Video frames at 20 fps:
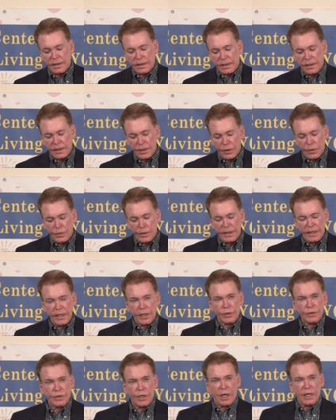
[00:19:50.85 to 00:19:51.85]
you know we
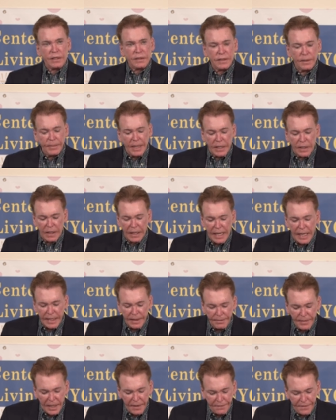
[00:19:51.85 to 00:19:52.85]
hear talked about a lot
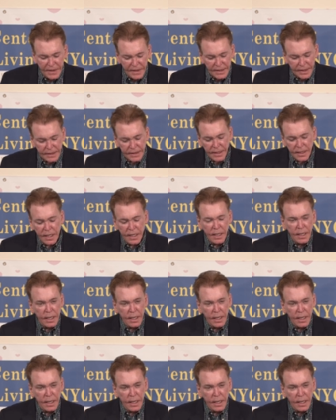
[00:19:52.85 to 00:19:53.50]
in metaphysics.